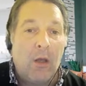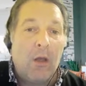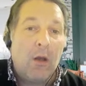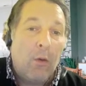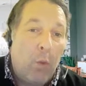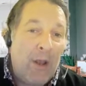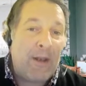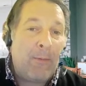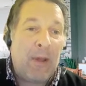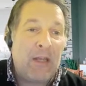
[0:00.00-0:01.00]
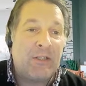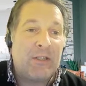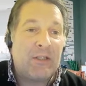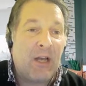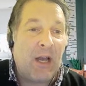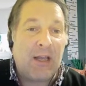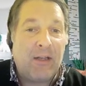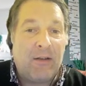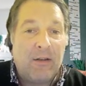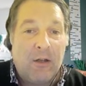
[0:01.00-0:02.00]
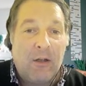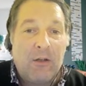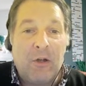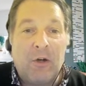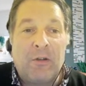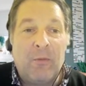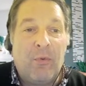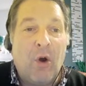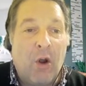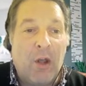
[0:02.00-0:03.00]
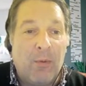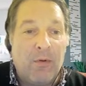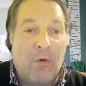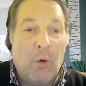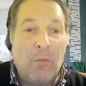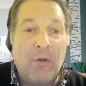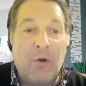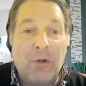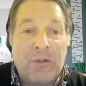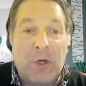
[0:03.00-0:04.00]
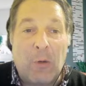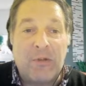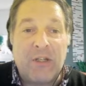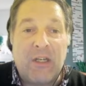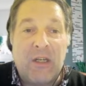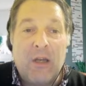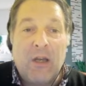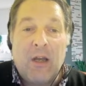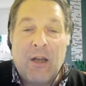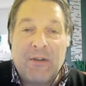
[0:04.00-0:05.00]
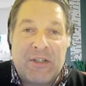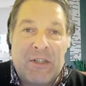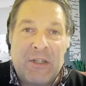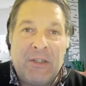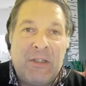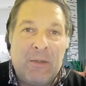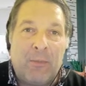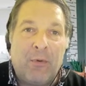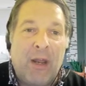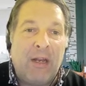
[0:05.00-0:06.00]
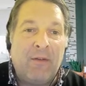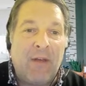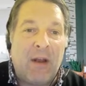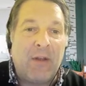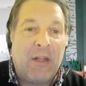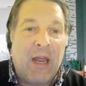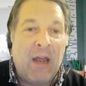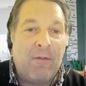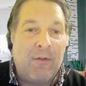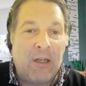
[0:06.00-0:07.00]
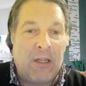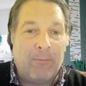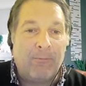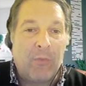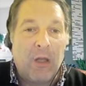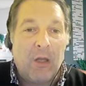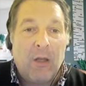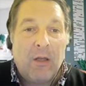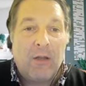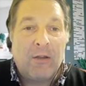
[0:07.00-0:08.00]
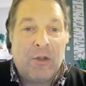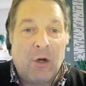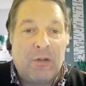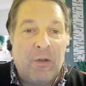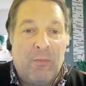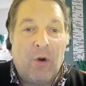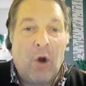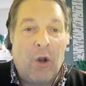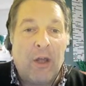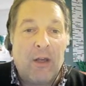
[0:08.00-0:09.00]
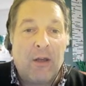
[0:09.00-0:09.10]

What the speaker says: When the patient died, Dr. Broca performed an autopsy and studied the brain very carefully. Dr. Broca